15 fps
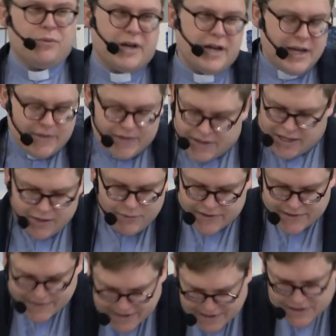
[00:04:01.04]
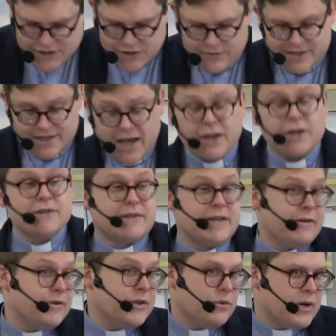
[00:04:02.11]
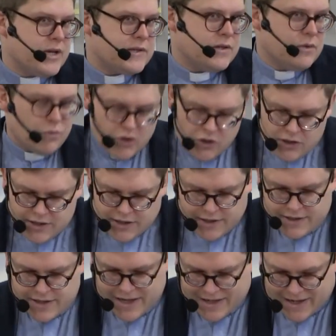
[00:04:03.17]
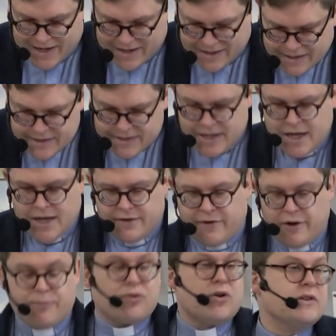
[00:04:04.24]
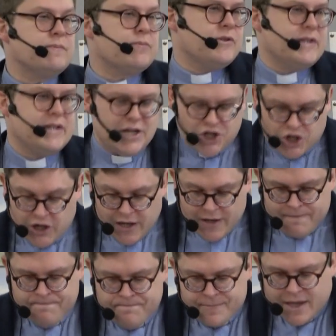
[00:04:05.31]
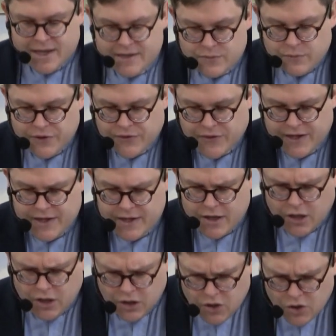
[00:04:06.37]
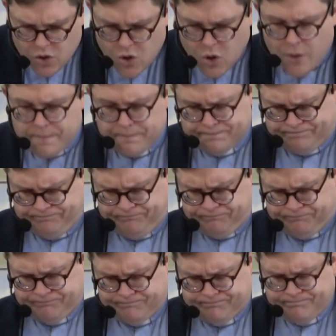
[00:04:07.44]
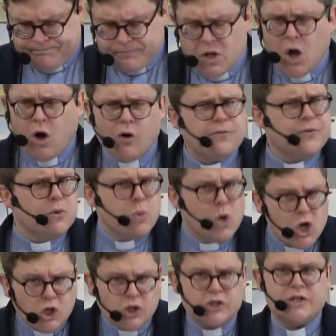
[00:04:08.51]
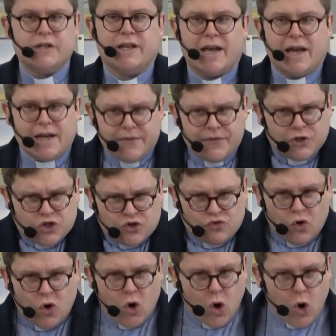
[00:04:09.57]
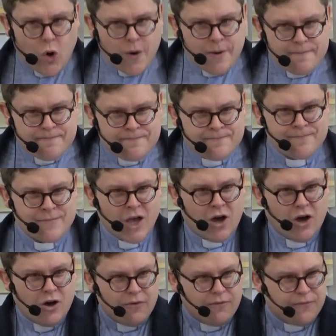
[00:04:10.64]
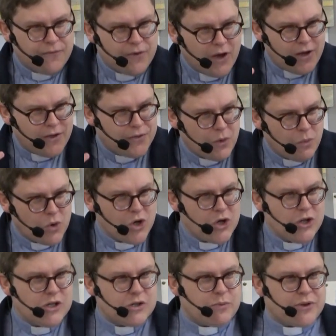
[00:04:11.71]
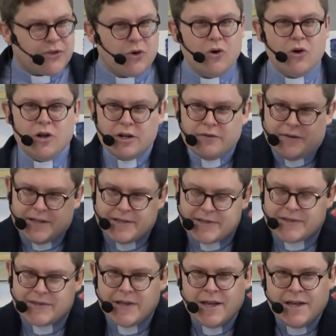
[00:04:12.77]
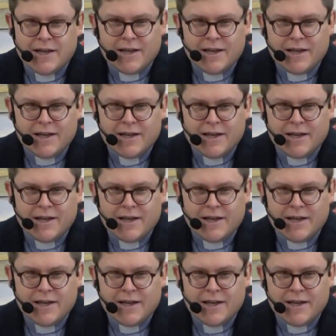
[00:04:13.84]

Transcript: way that he would seek to attack us here in the Western world and in England, a very prosperous nation, is with the allure of the world, the draw of the world with all of its